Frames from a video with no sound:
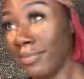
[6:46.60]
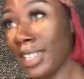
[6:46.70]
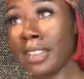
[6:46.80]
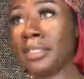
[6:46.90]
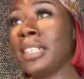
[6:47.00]

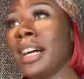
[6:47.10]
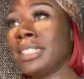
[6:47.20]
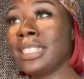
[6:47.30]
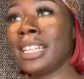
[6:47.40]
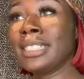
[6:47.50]
after
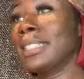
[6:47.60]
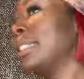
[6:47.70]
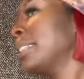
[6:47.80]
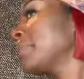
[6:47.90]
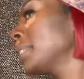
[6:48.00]
oxidizing
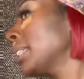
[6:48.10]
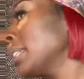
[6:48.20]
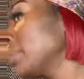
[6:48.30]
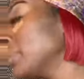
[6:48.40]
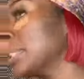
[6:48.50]
and
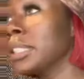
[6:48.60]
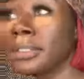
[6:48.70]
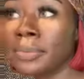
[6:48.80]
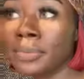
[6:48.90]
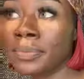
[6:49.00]
everything,
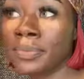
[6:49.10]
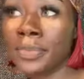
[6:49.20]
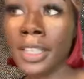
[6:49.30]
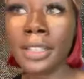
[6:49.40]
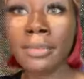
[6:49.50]
but
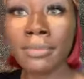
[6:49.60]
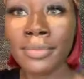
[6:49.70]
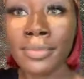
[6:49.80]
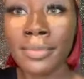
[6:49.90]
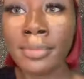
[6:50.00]
yeah.
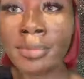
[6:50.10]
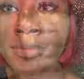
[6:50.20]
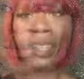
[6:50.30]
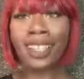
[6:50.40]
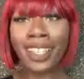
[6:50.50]

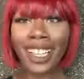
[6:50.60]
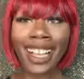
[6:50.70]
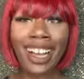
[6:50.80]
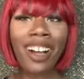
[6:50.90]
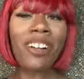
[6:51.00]

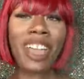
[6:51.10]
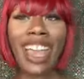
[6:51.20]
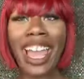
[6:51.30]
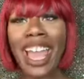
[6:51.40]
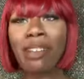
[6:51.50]

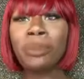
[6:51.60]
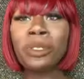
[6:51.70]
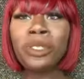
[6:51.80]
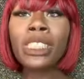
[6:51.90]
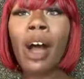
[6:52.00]
Okay, hey
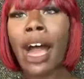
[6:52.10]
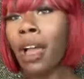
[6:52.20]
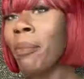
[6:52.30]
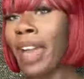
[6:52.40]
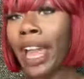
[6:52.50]
boo, so I
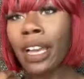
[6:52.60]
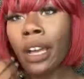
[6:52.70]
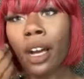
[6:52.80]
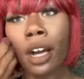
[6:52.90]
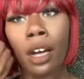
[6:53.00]
am back.
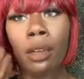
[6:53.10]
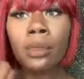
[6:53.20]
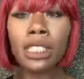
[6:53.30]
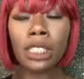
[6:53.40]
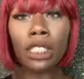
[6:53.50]
Um
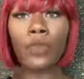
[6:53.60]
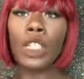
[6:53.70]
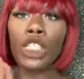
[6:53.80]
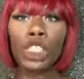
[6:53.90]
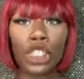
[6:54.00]
this is the
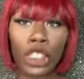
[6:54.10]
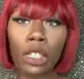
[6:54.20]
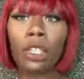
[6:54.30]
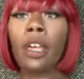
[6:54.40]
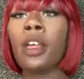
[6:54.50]
finished
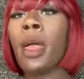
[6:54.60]
look.